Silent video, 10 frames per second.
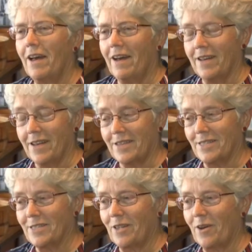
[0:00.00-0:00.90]
Uh,
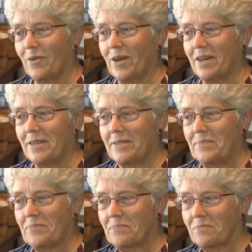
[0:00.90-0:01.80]
so
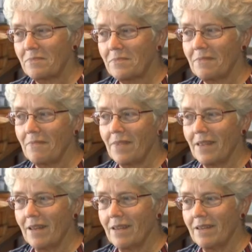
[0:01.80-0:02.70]
um,
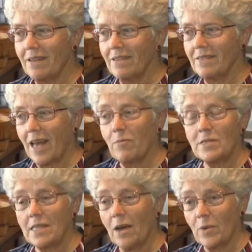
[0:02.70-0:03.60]
uh, that
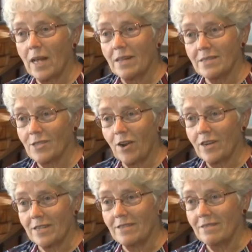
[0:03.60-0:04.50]
was how we got started.